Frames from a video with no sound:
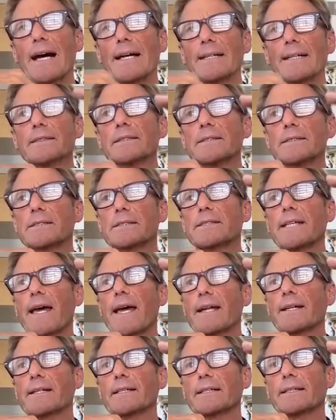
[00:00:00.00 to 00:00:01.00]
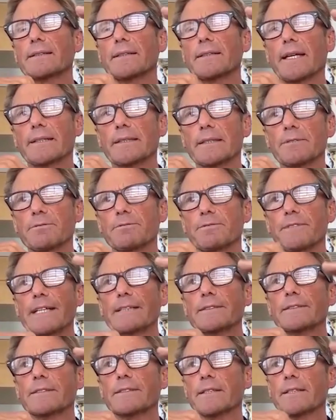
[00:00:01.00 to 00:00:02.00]
understanding that an
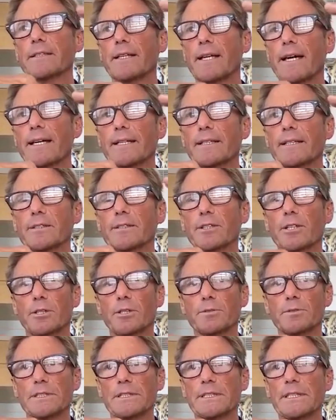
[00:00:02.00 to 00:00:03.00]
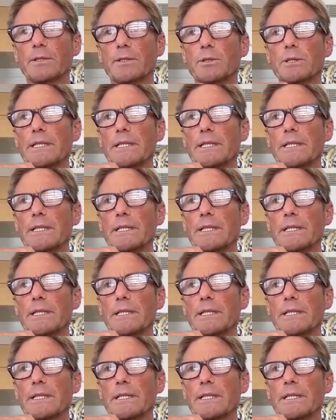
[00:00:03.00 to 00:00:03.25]
event like COVID